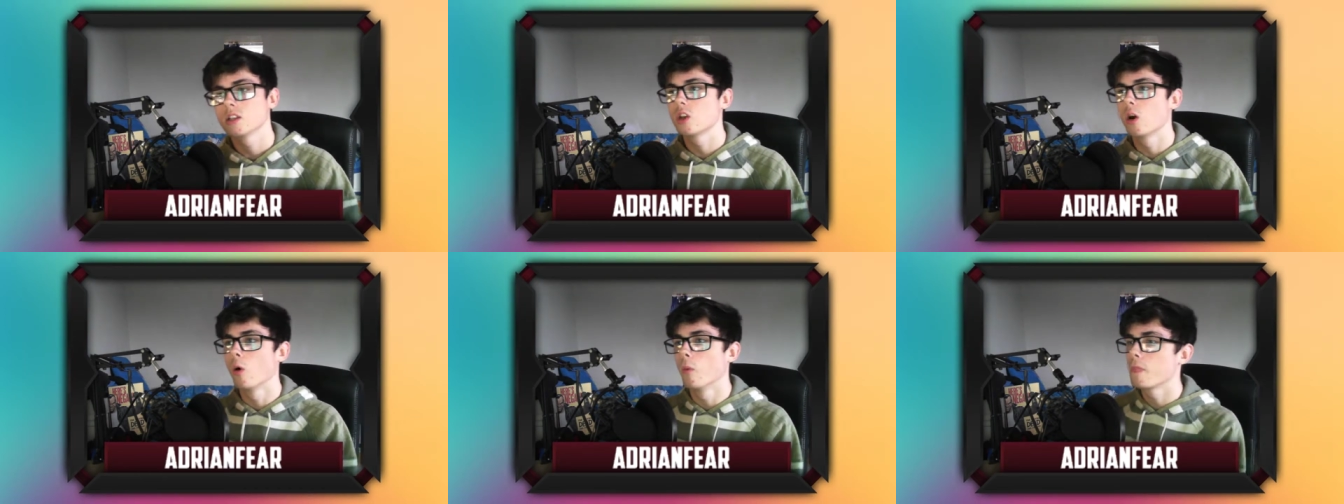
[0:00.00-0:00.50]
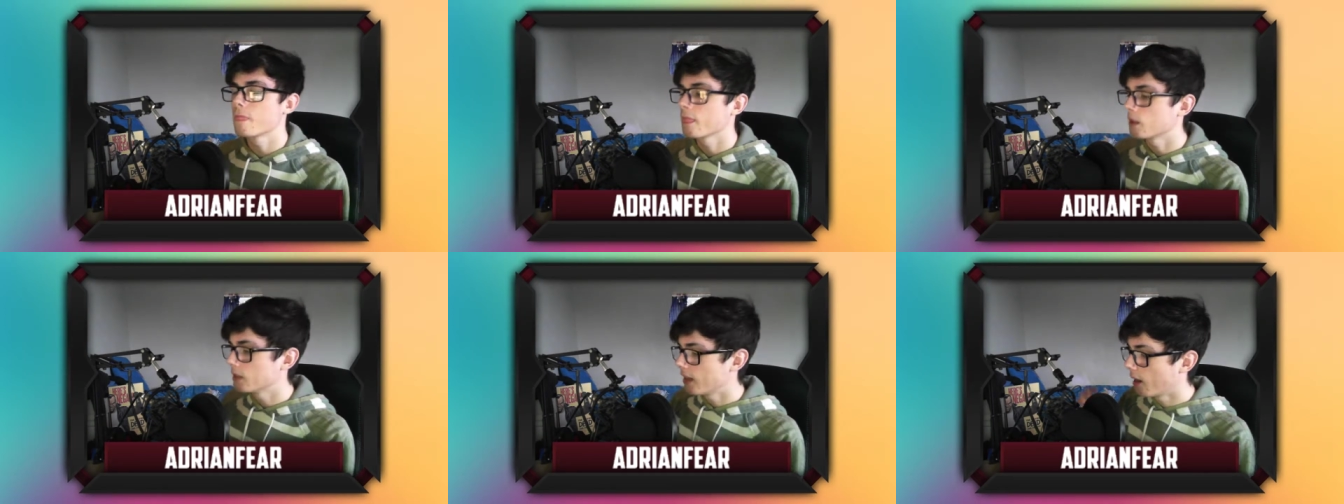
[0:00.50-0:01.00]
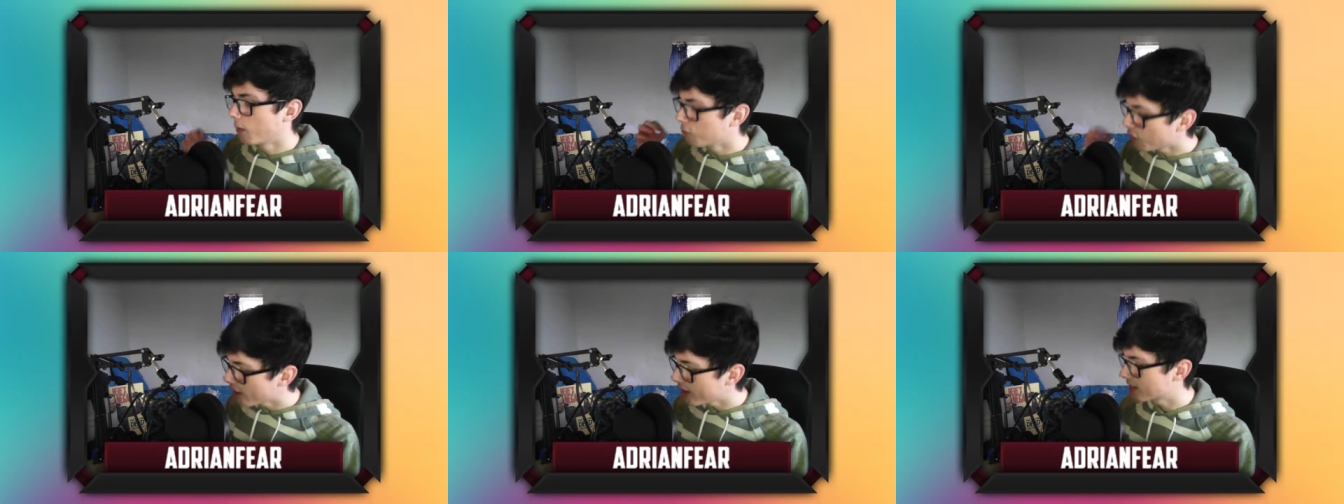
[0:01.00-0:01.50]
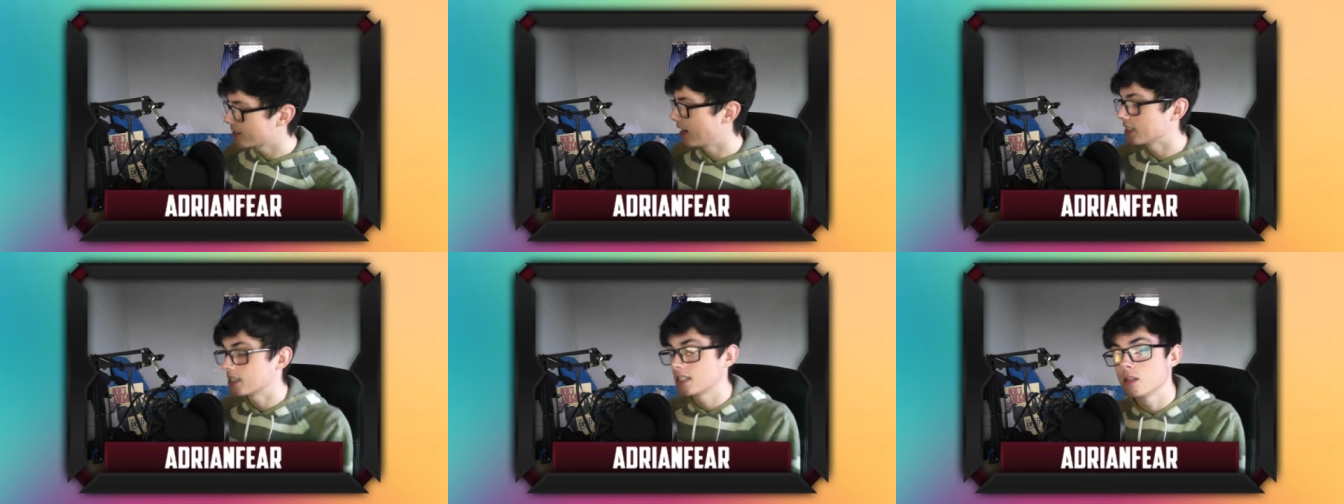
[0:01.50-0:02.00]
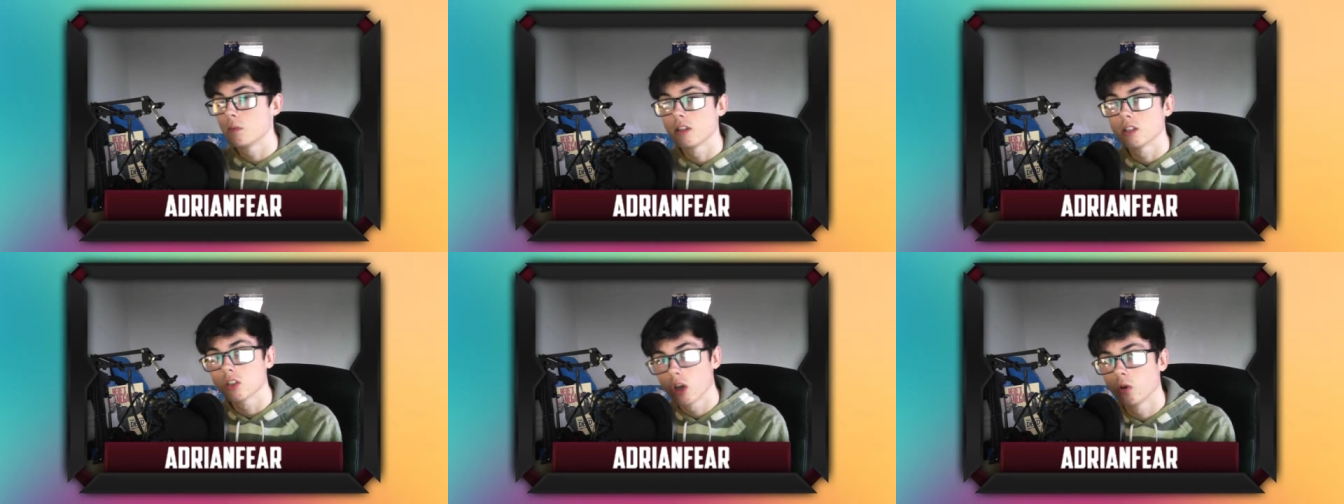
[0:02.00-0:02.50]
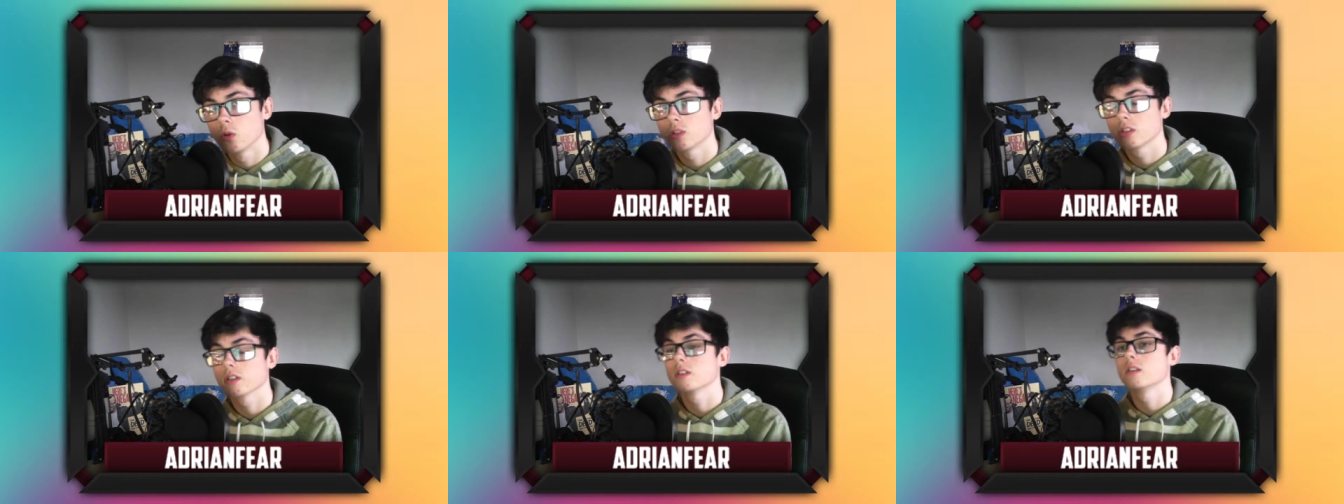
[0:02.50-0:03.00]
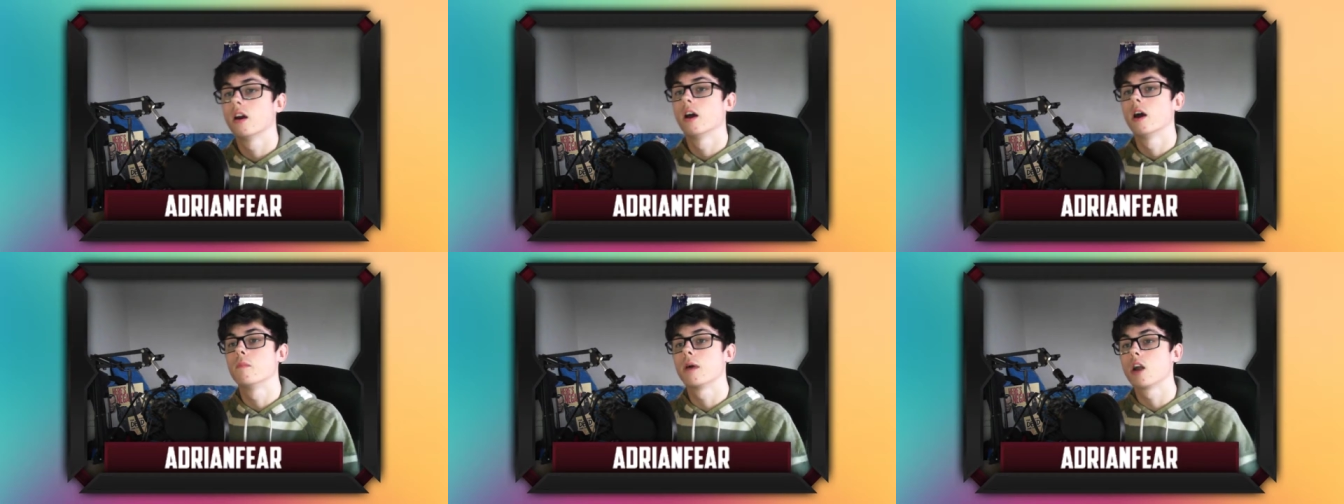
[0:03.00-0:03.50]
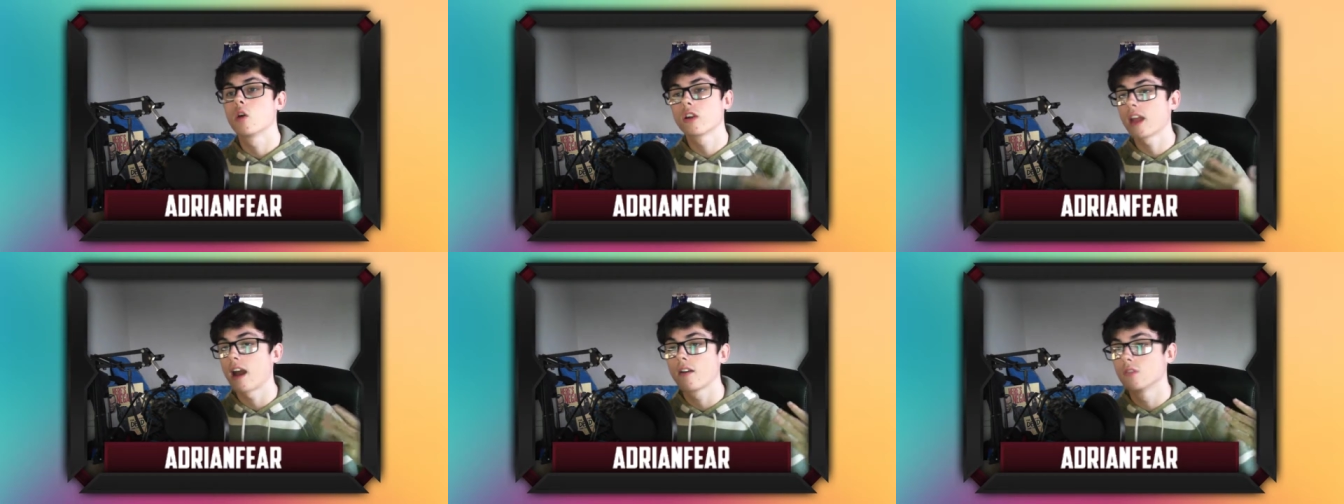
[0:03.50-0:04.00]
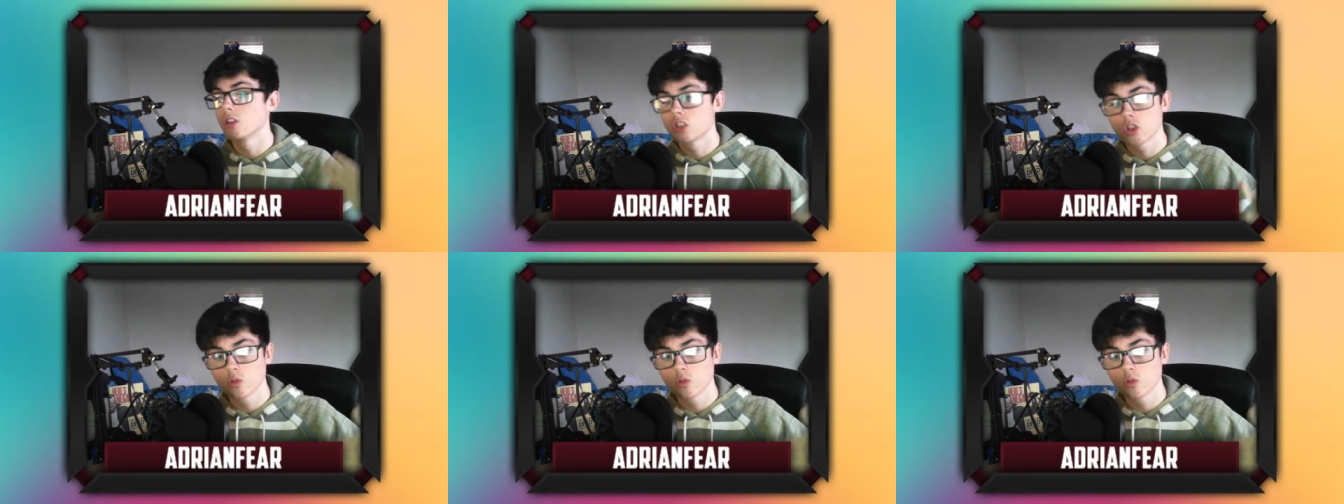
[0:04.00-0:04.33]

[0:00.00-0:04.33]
So I'm very excited to see where this goes. I already have the